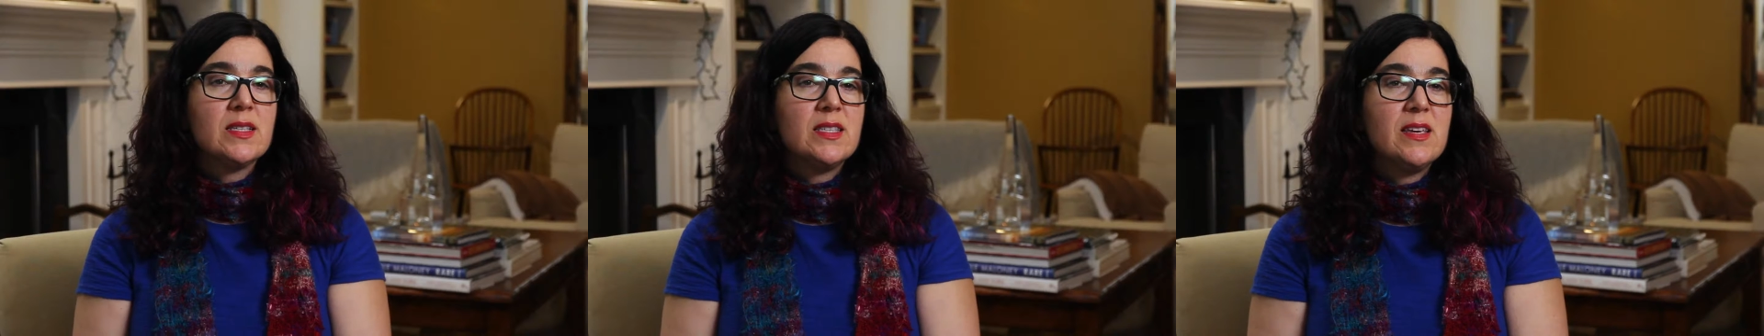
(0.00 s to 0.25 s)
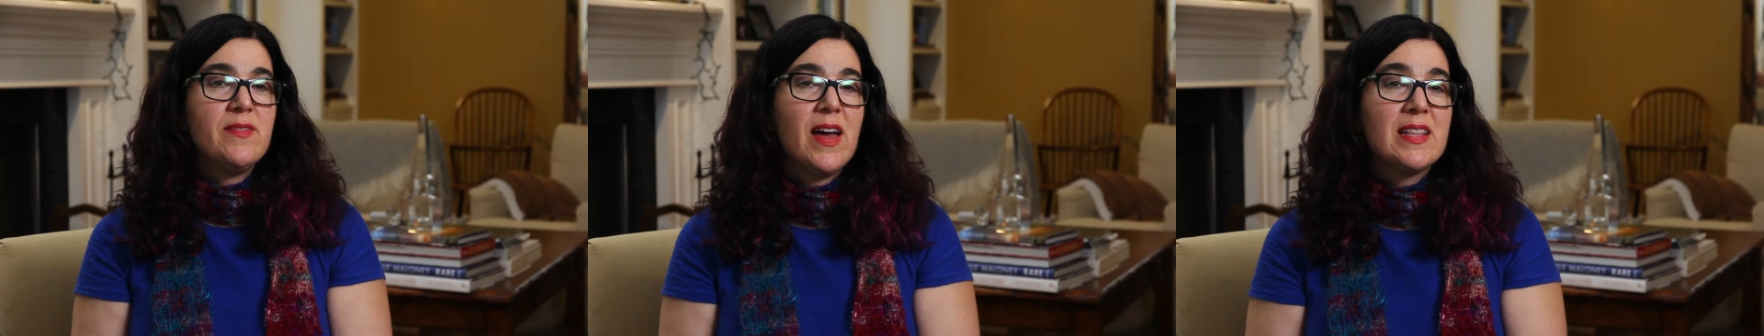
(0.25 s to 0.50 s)

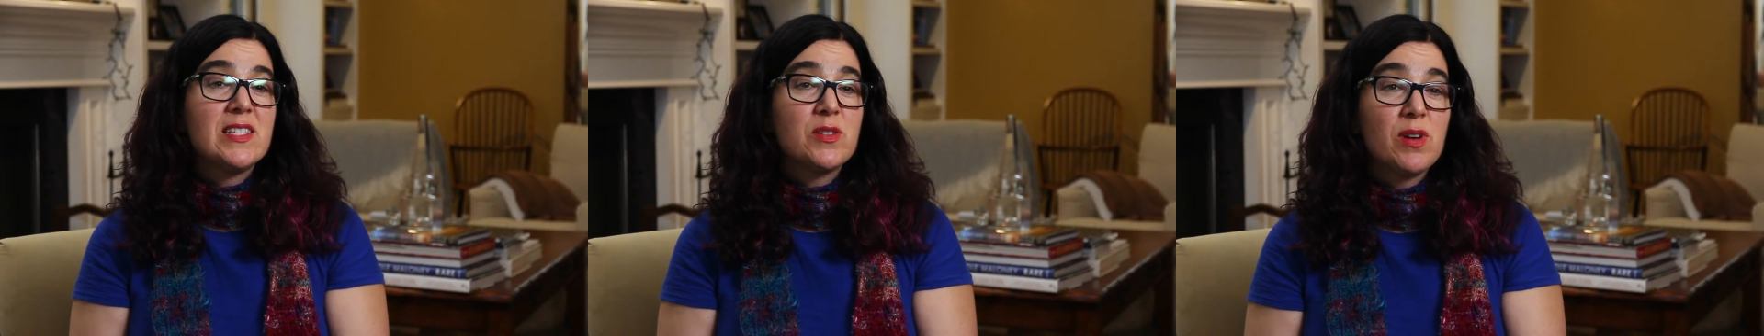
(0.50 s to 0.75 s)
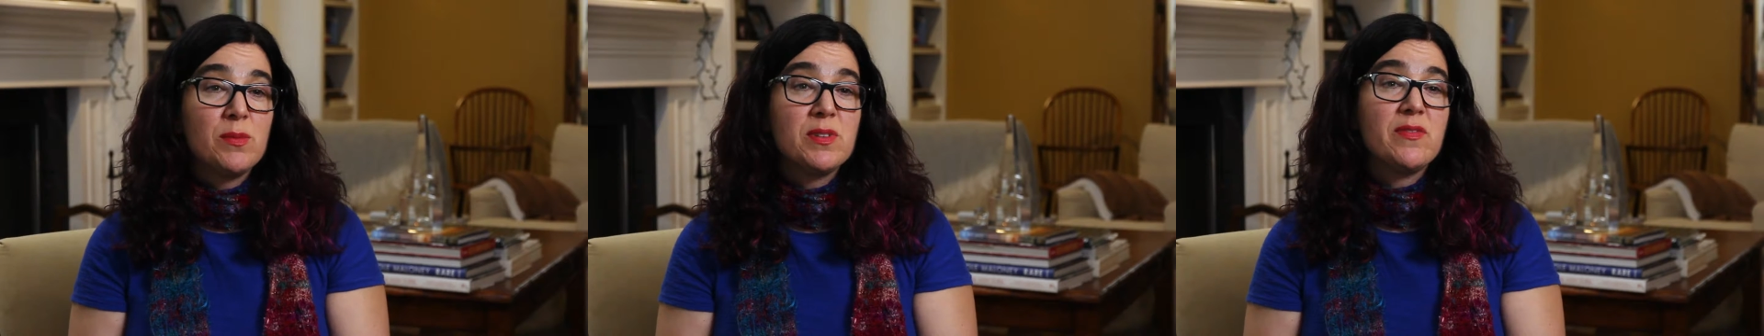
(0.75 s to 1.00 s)
CFAN's
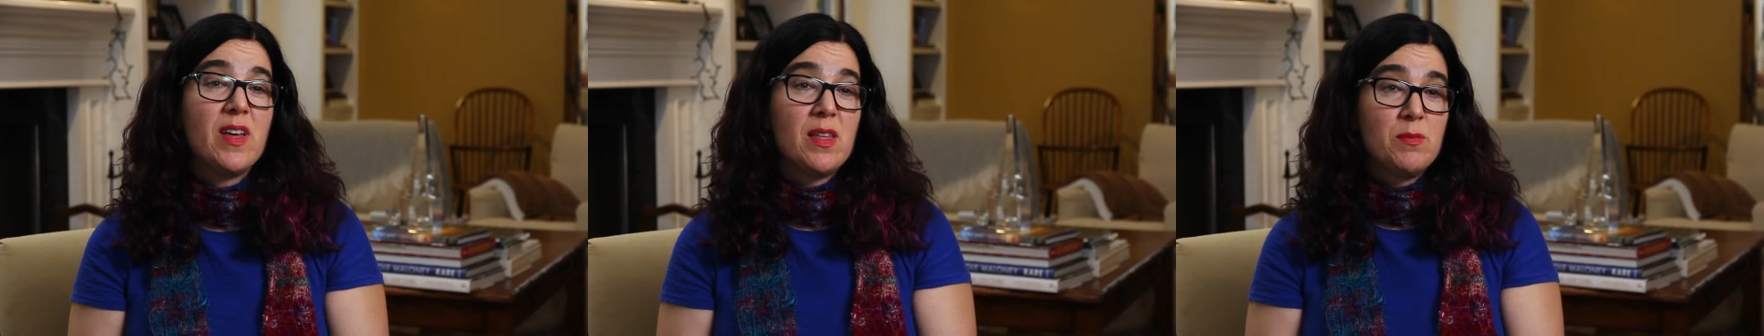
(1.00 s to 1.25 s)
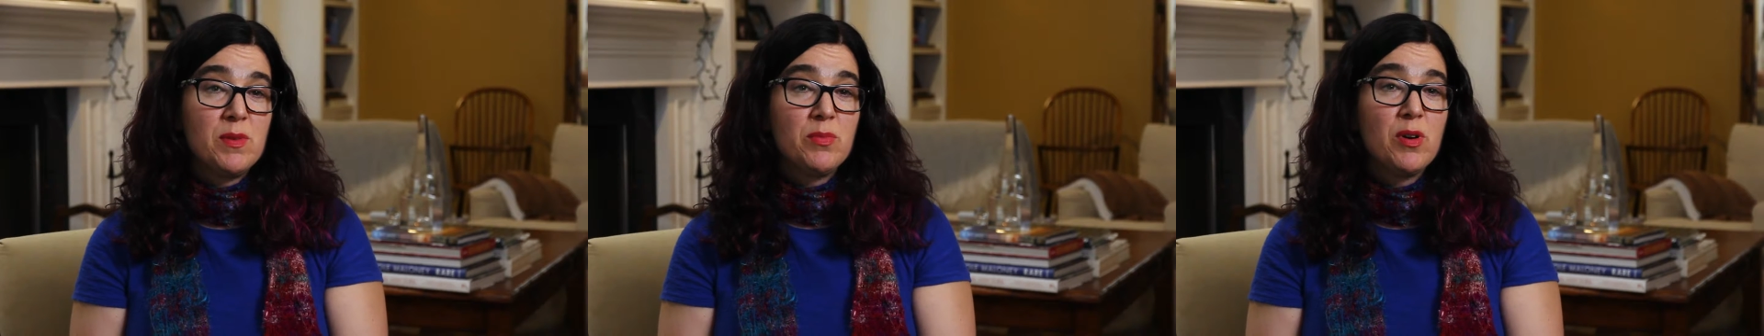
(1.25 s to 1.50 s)
Script
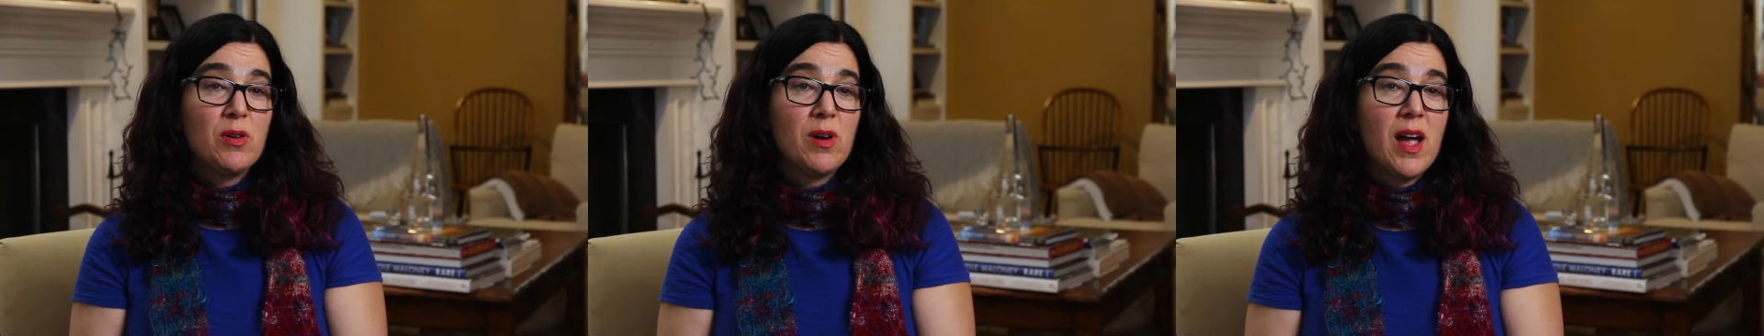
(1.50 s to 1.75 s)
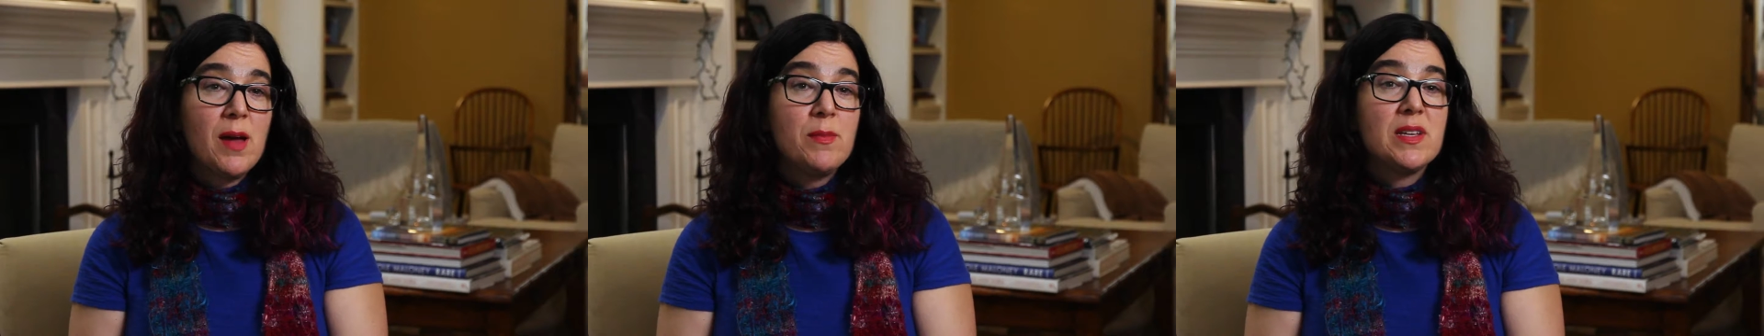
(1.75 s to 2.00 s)
Development
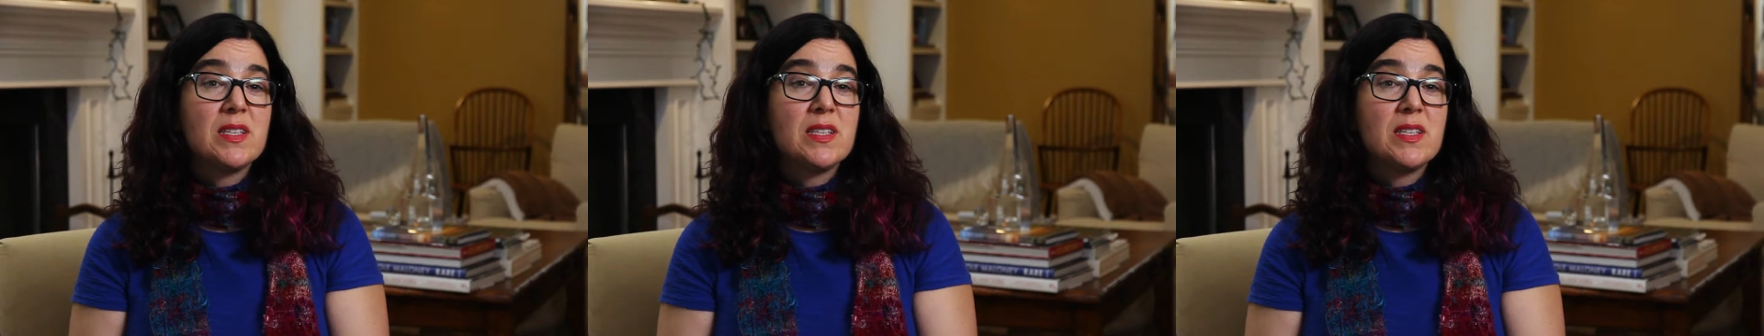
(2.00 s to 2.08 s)
Program